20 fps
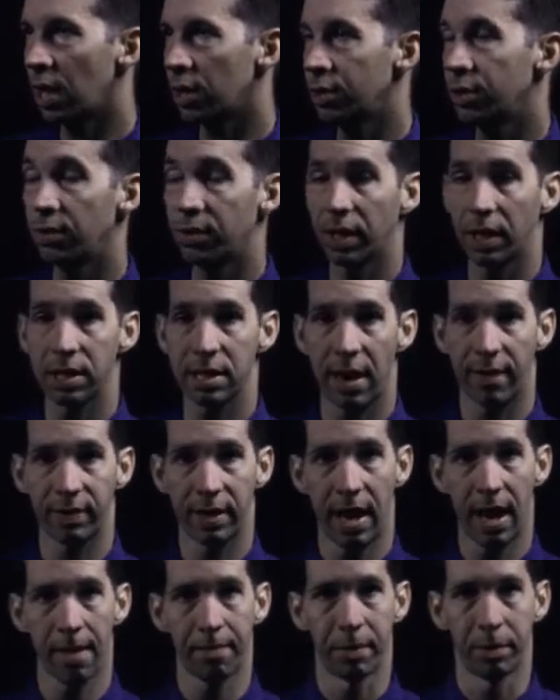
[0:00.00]
cell, two things have
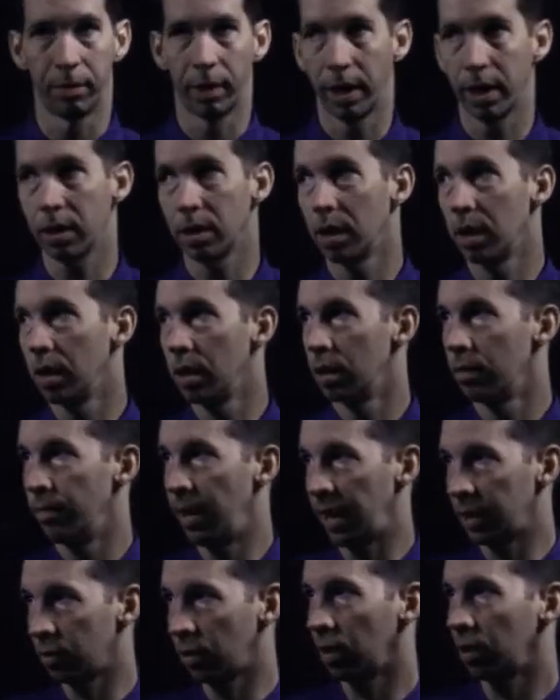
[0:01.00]
to happen, right?
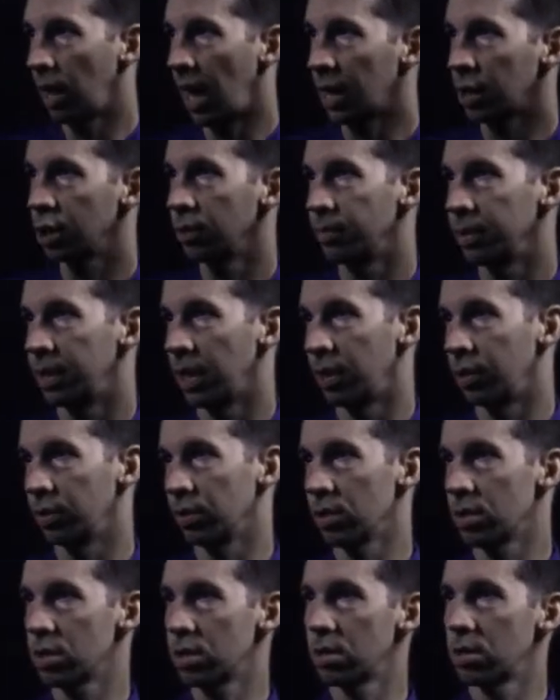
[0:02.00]
Back to our action
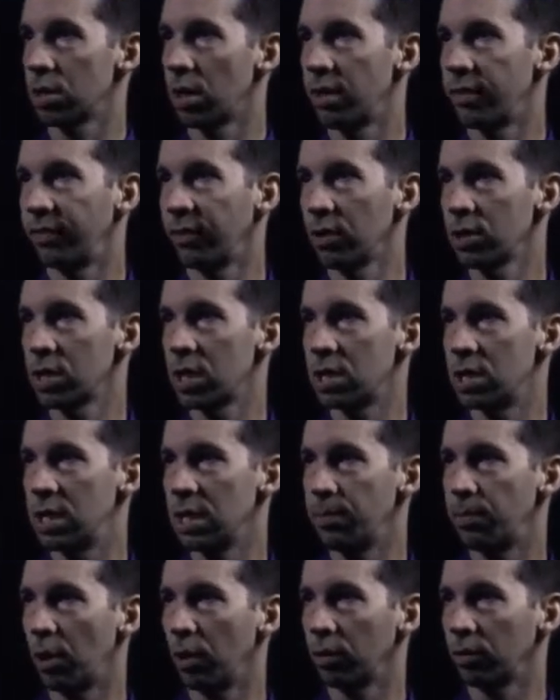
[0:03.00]
potentials. So the first is
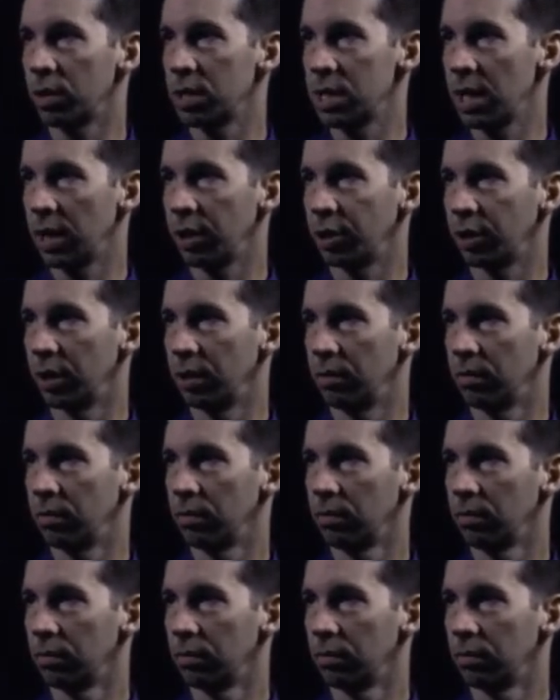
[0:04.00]
depolarization.